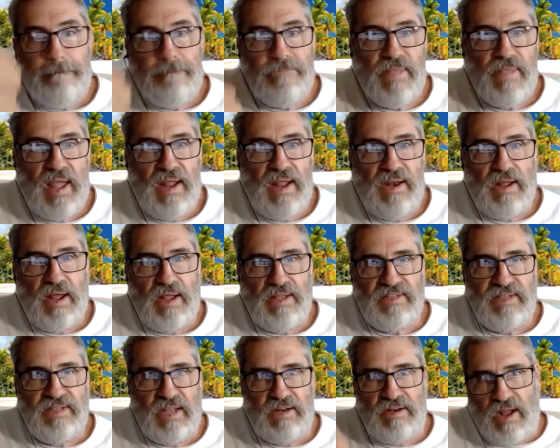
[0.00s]
and I
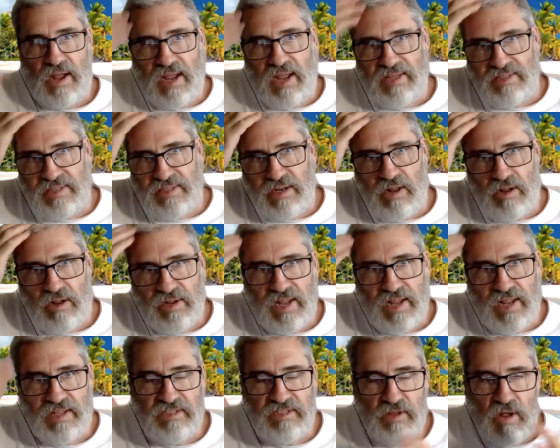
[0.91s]
said,
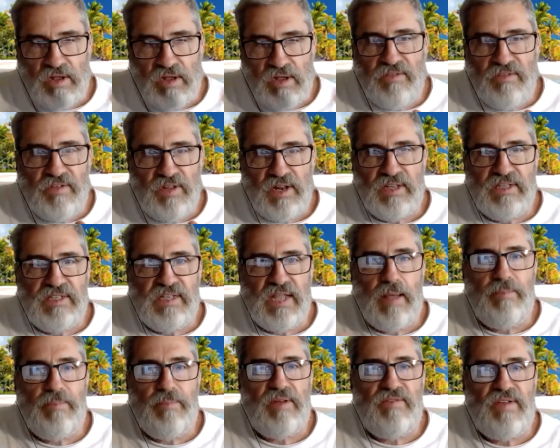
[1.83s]
okay, so I'll give you an
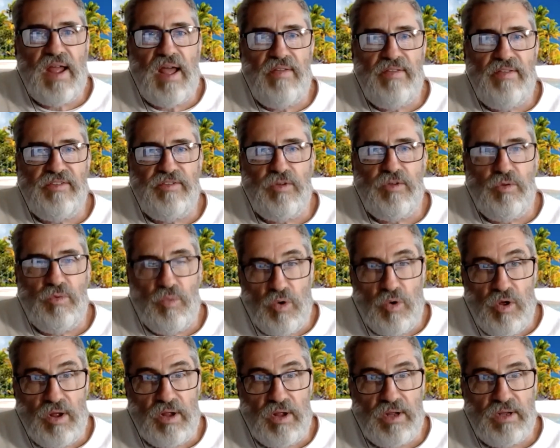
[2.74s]
example of how this could
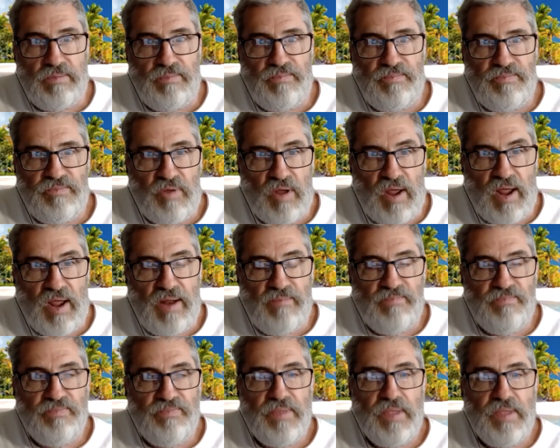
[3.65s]
work. Right?
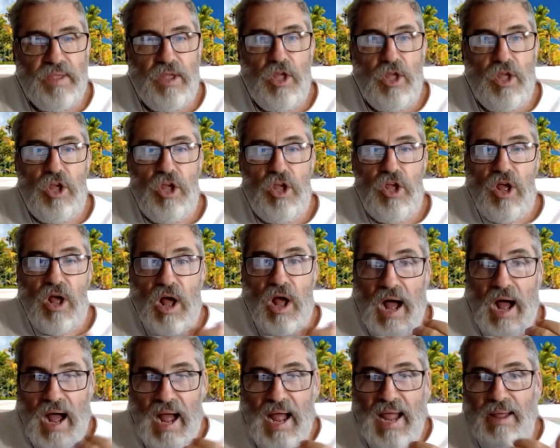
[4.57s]

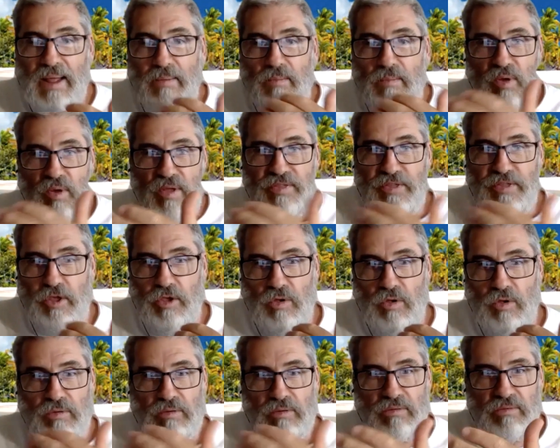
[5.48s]
I am with
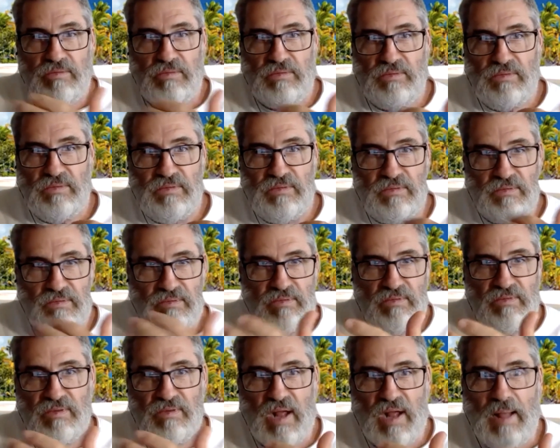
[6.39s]
you.
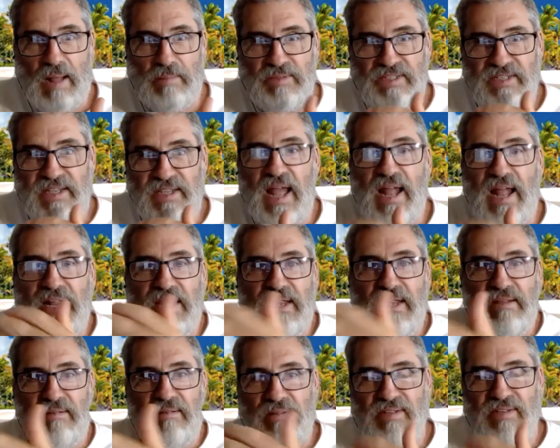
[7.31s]
I'm standing.